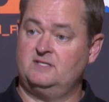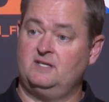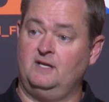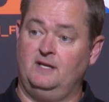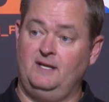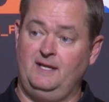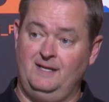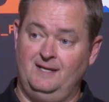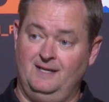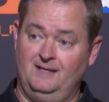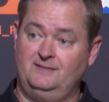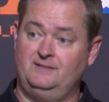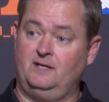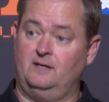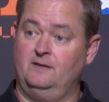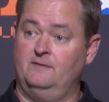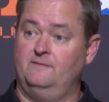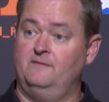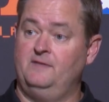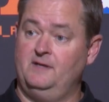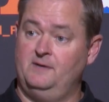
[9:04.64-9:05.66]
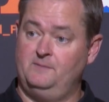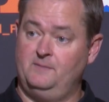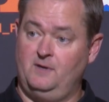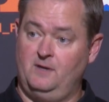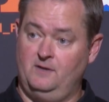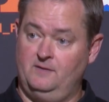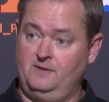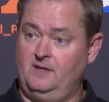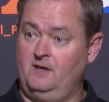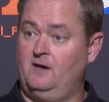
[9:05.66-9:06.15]
studied a ton of them
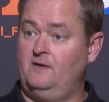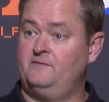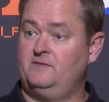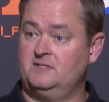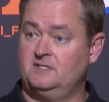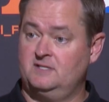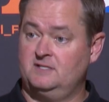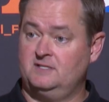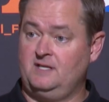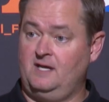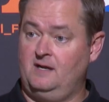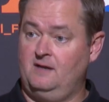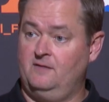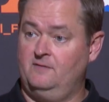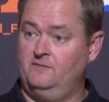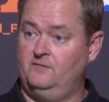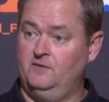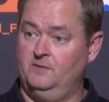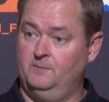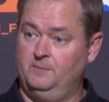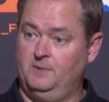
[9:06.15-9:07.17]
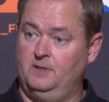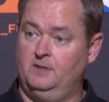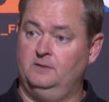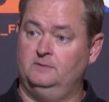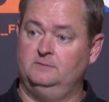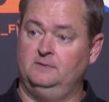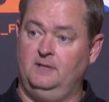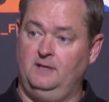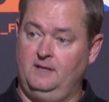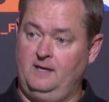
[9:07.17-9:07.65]
on the offensive side of the
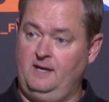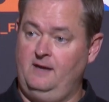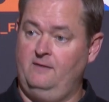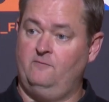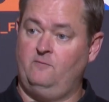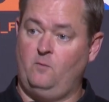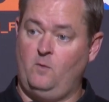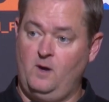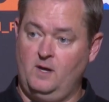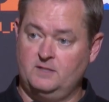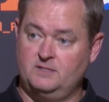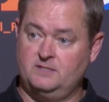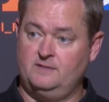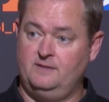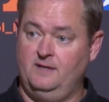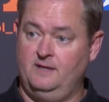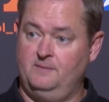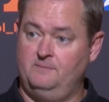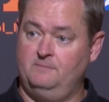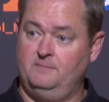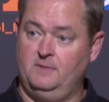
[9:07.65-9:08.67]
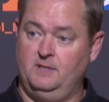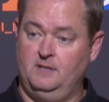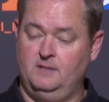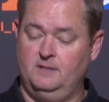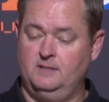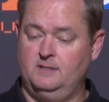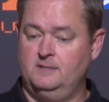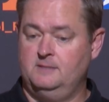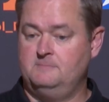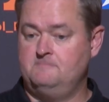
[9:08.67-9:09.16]
football. I have watched
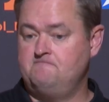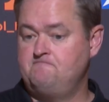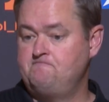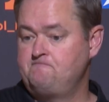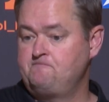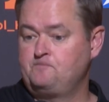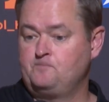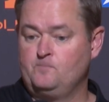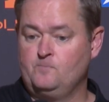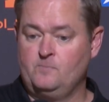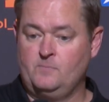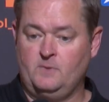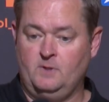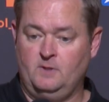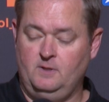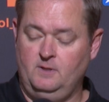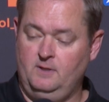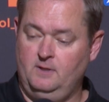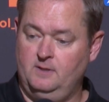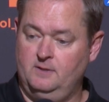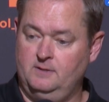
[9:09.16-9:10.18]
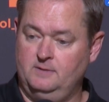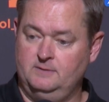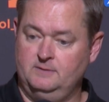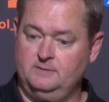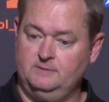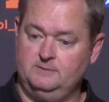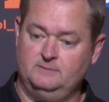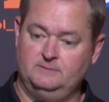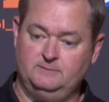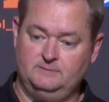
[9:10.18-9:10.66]
them, you
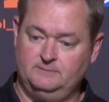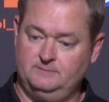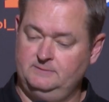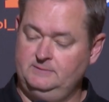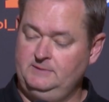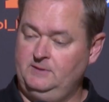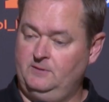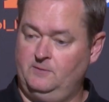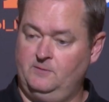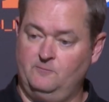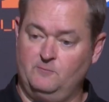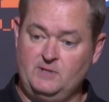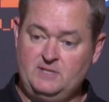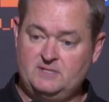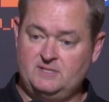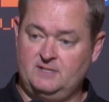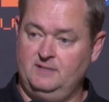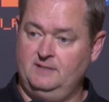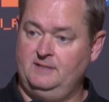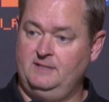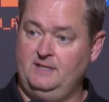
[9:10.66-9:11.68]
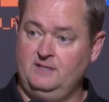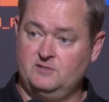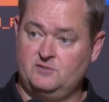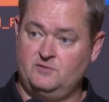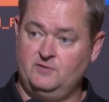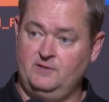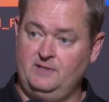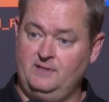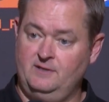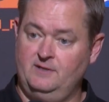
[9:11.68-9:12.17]
know, in recent
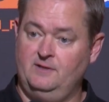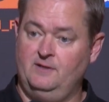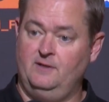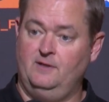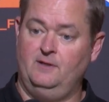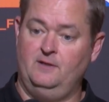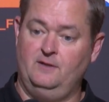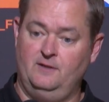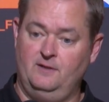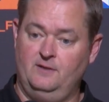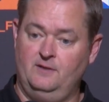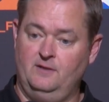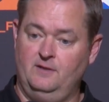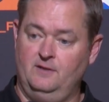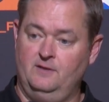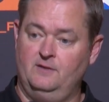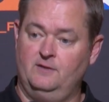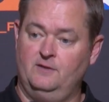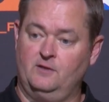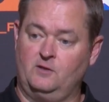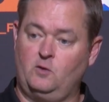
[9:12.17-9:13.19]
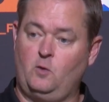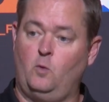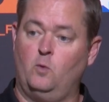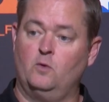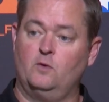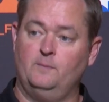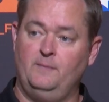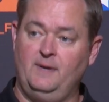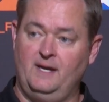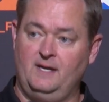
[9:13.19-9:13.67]
history. The
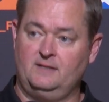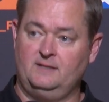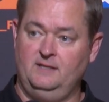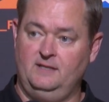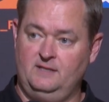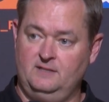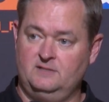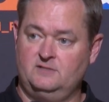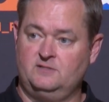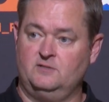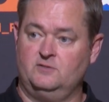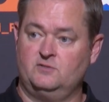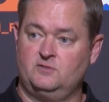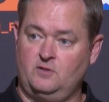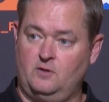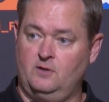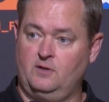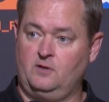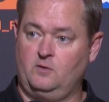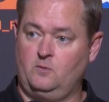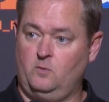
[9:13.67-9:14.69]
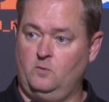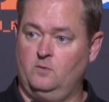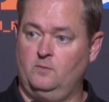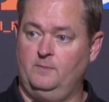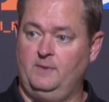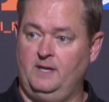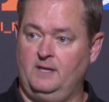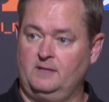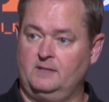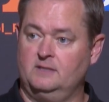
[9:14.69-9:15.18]
quarterback that is their starting
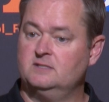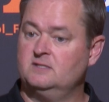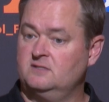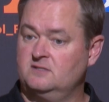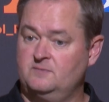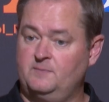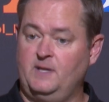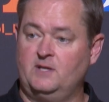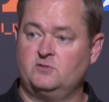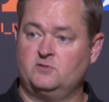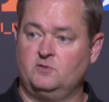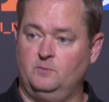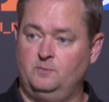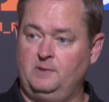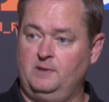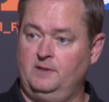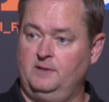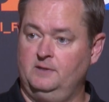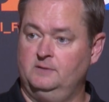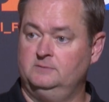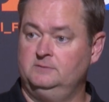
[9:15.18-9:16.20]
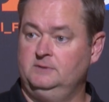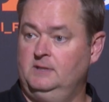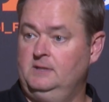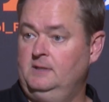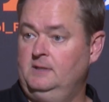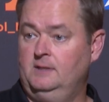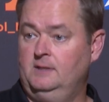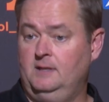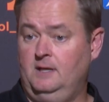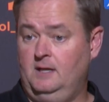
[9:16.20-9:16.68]
quarterback is a special player.
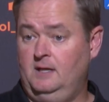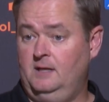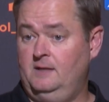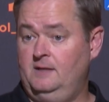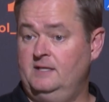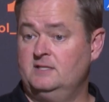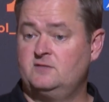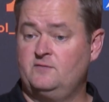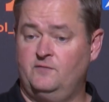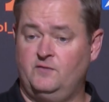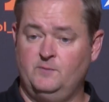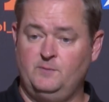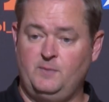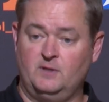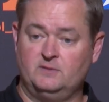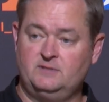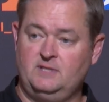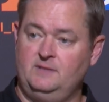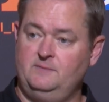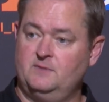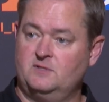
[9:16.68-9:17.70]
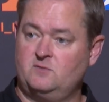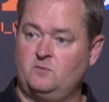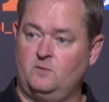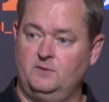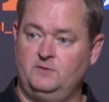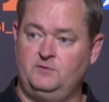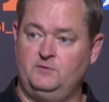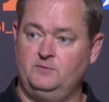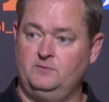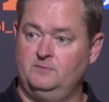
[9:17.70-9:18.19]
It's a football team that's
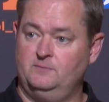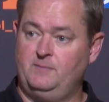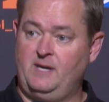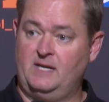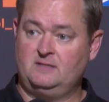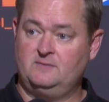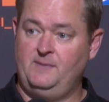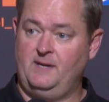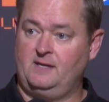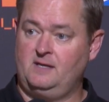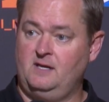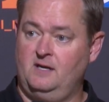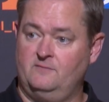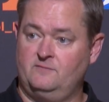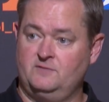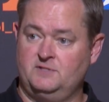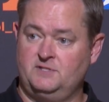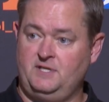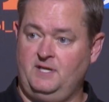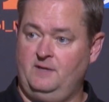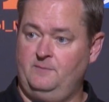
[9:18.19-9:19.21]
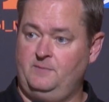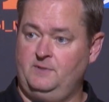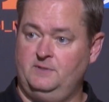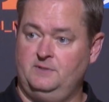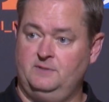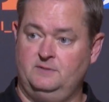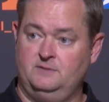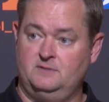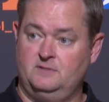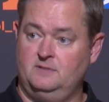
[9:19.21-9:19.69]
won two back-to-back conference
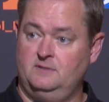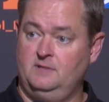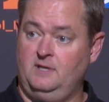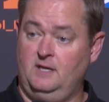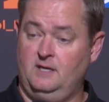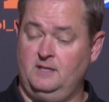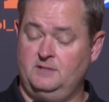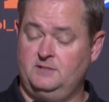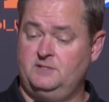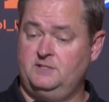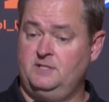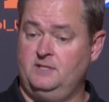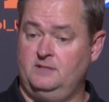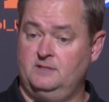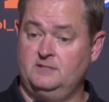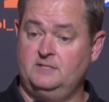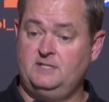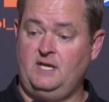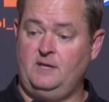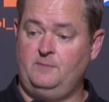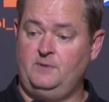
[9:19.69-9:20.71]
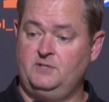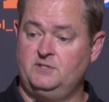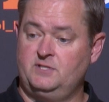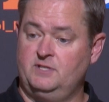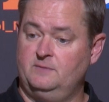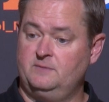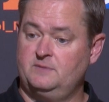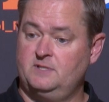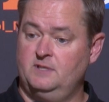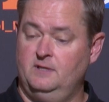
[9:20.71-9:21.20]

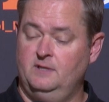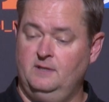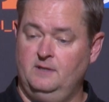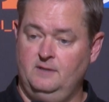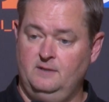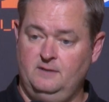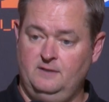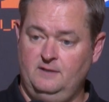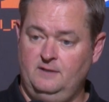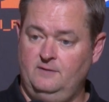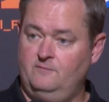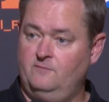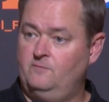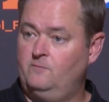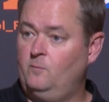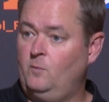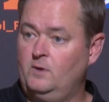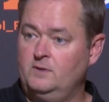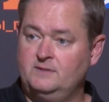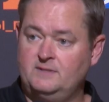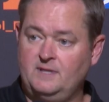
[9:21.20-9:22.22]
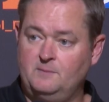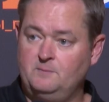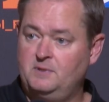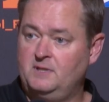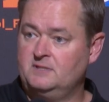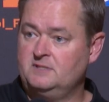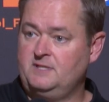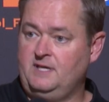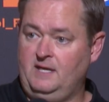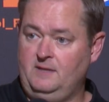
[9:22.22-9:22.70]
championships. They've won
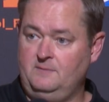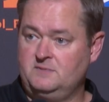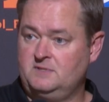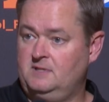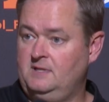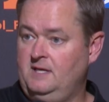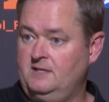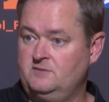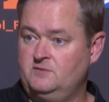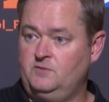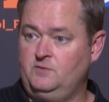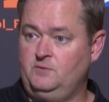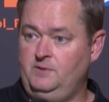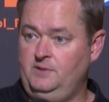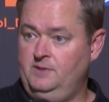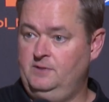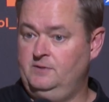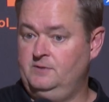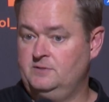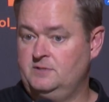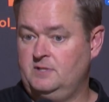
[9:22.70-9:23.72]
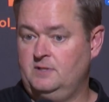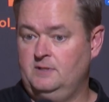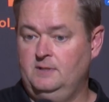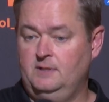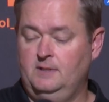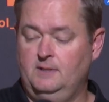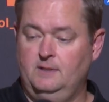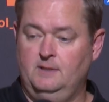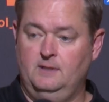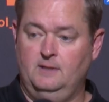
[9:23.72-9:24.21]
10-plus games the last 2 years.
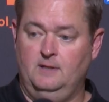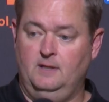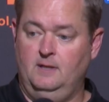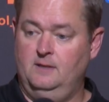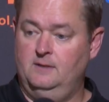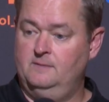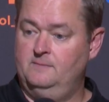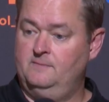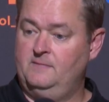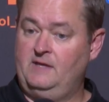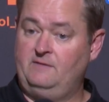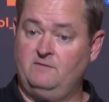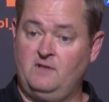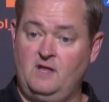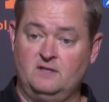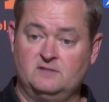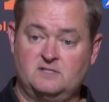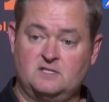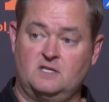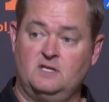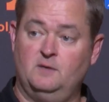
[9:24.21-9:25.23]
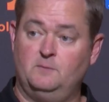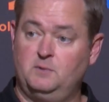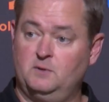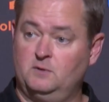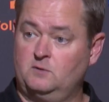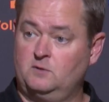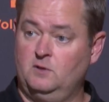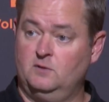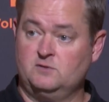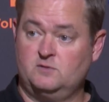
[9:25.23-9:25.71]
They've lost a couple
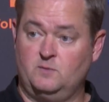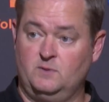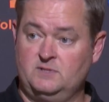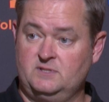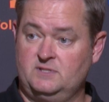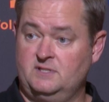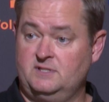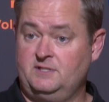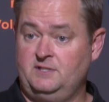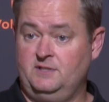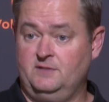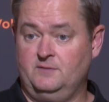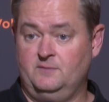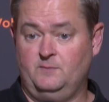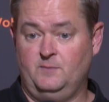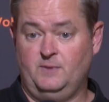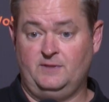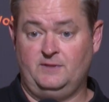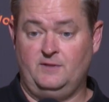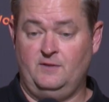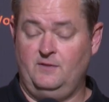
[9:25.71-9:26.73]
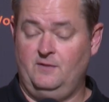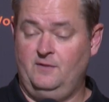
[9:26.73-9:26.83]
of close ones this year, but